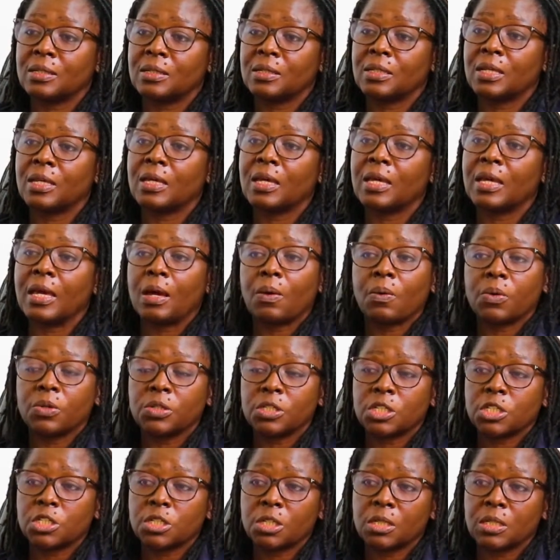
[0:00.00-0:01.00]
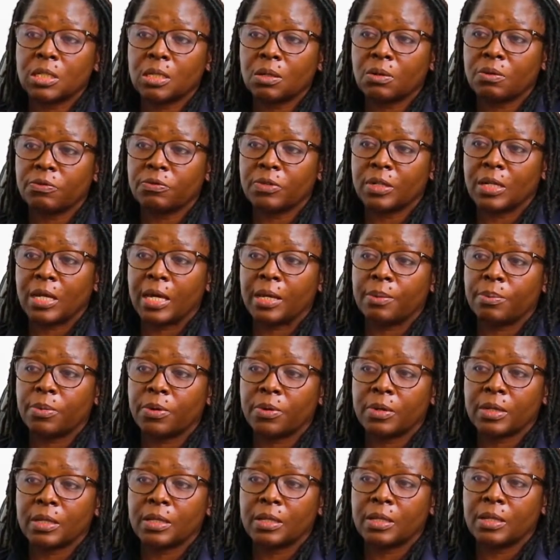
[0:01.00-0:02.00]
the air conditioning of the
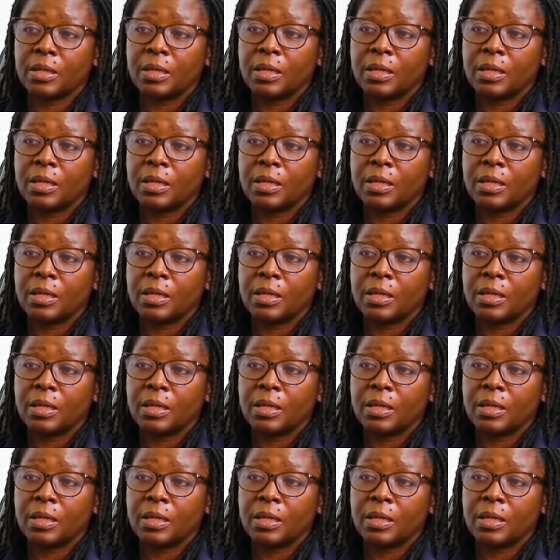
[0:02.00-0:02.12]
library